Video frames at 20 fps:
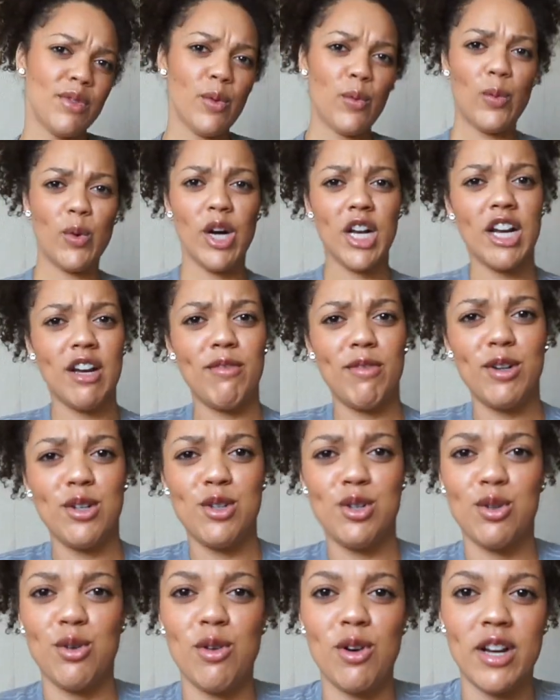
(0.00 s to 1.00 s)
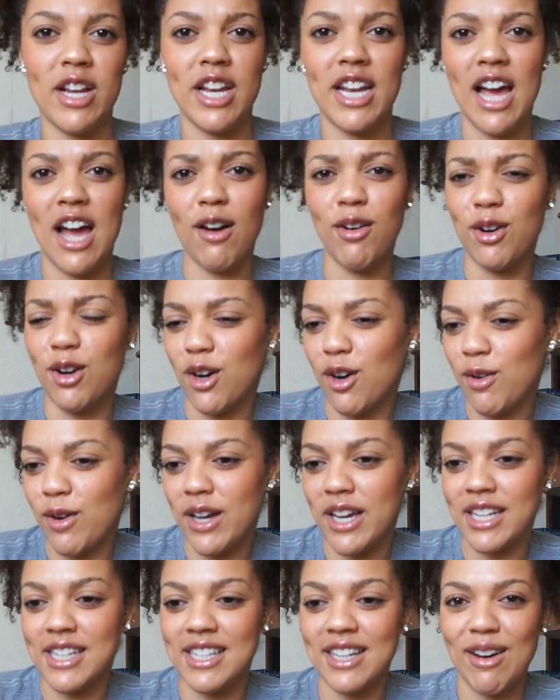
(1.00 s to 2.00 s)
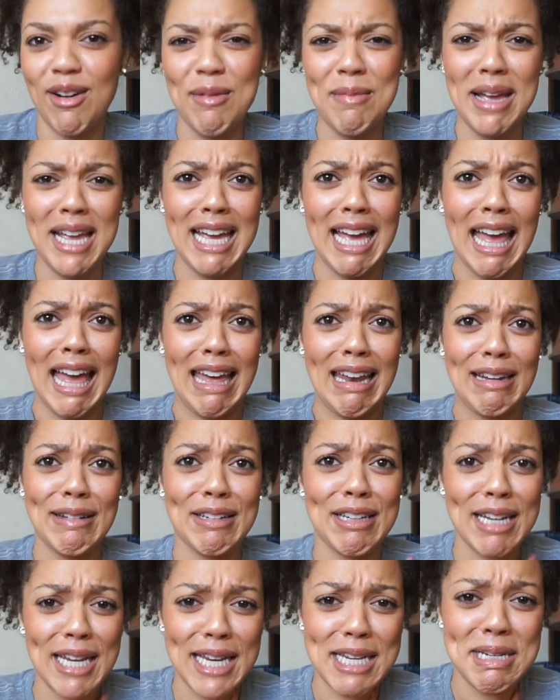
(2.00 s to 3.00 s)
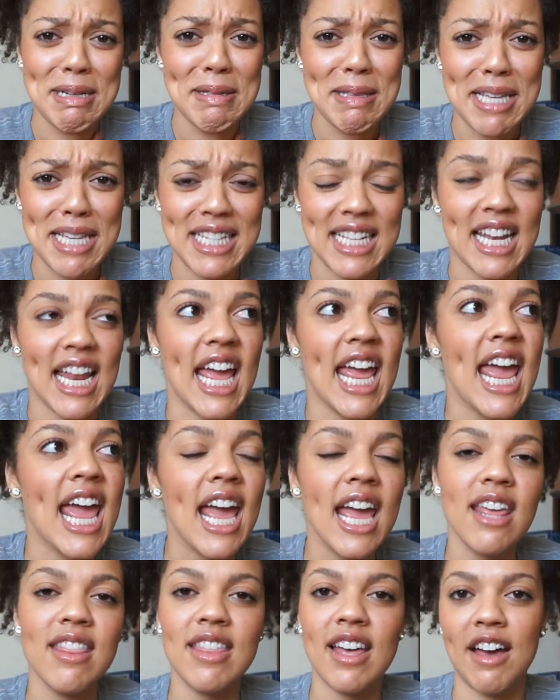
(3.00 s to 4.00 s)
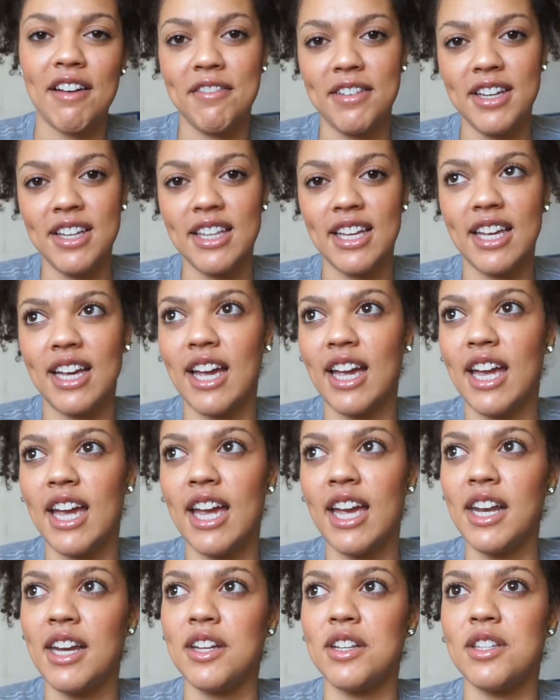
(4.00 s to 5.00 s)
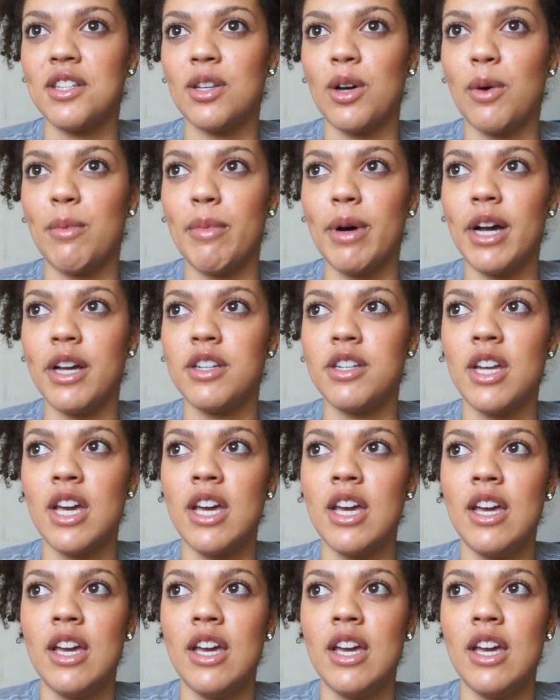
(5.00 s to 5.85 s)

whatever, Jordan, outgoing, to, oh my god, should I do this? And I hate that feeling. I hate it so much.